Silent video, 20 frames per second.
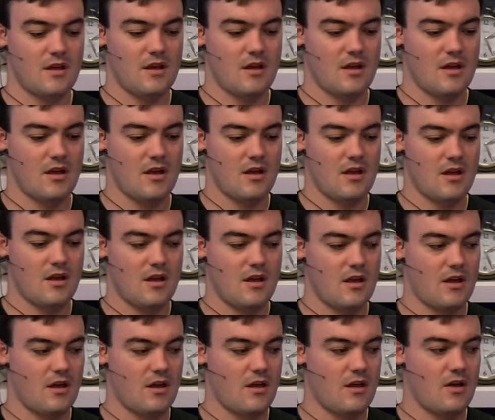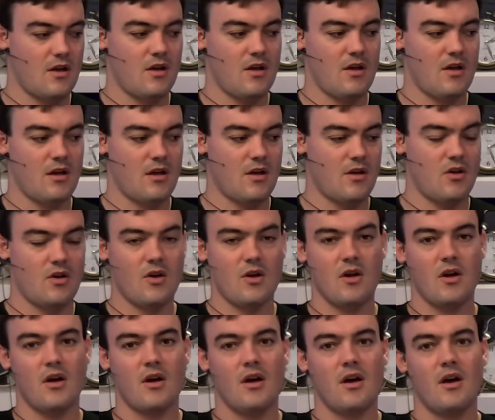
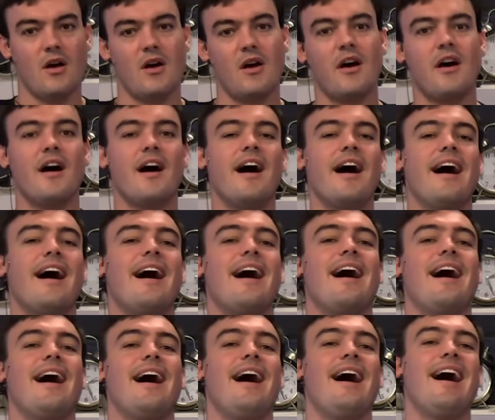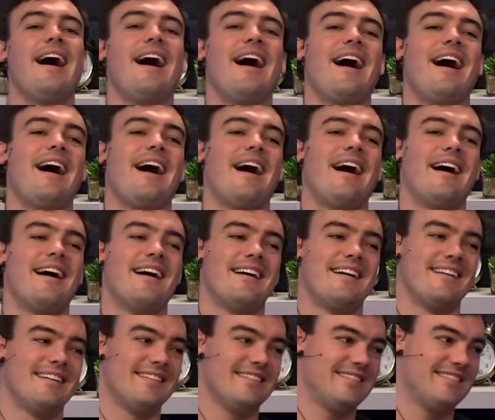
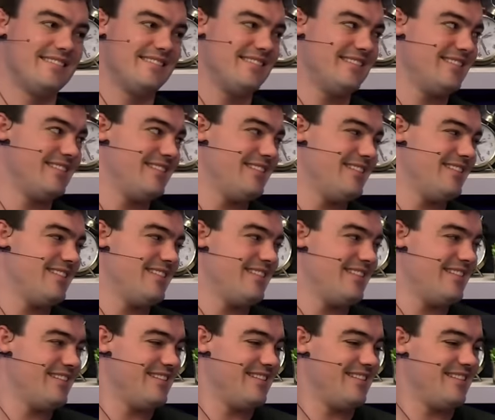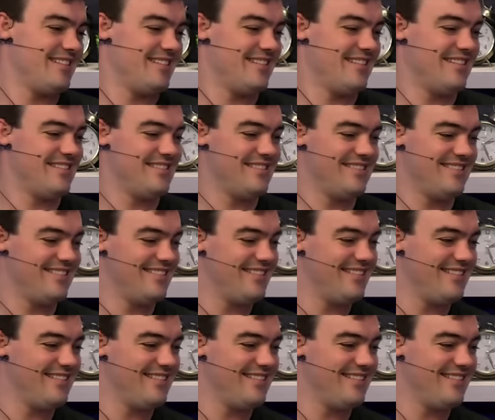(not speaking)